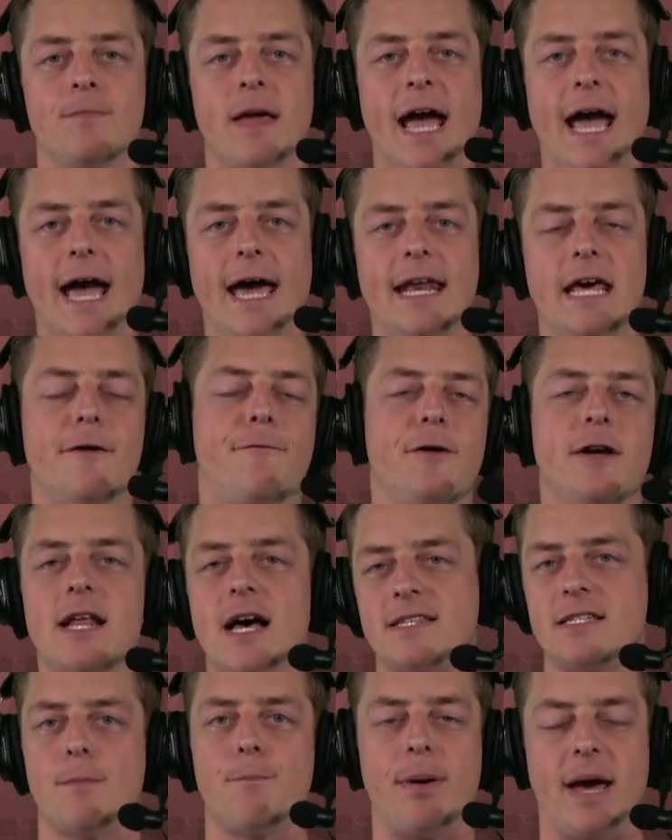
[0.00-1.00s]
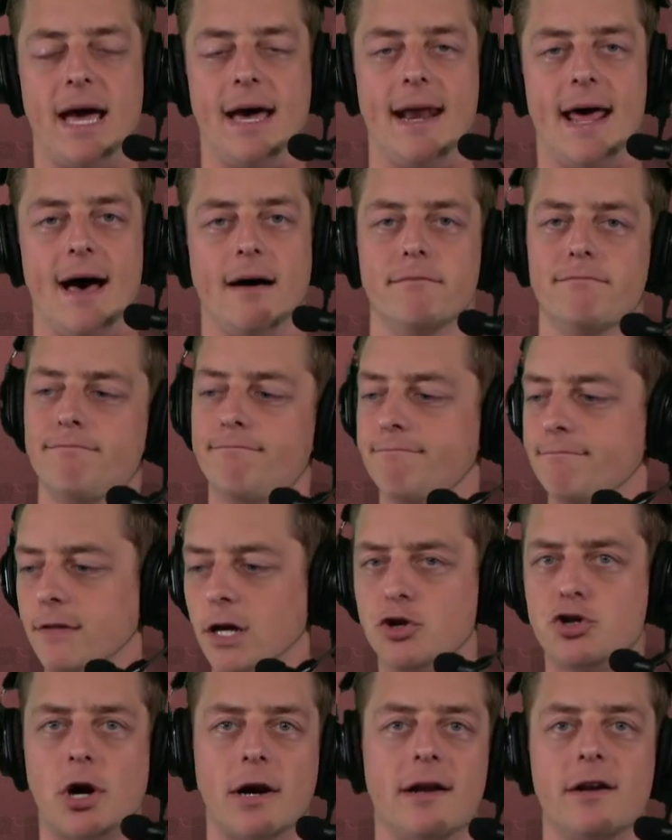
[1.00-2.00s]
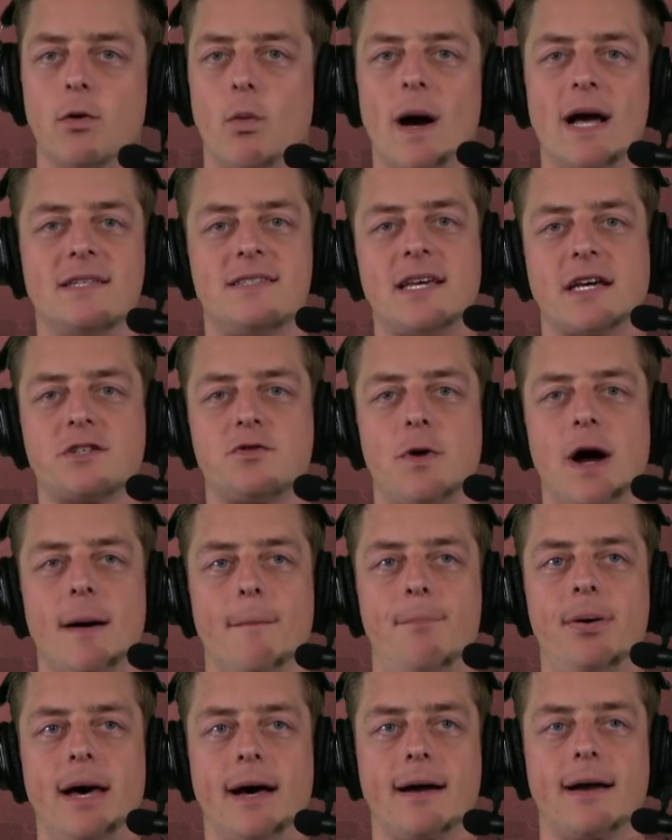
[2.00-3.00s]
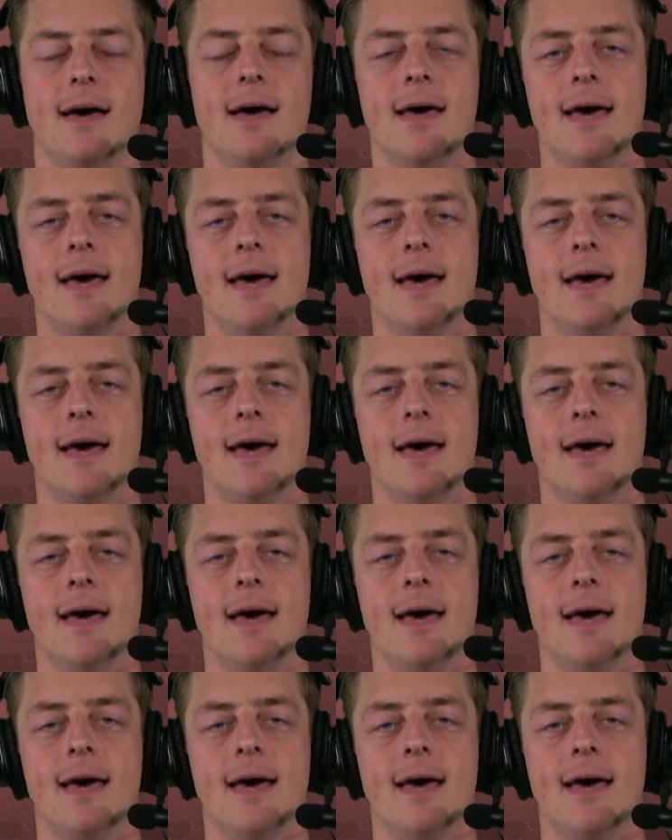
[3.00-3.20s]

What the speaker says: And if he doesn't pan out, you traded away a six-round pick.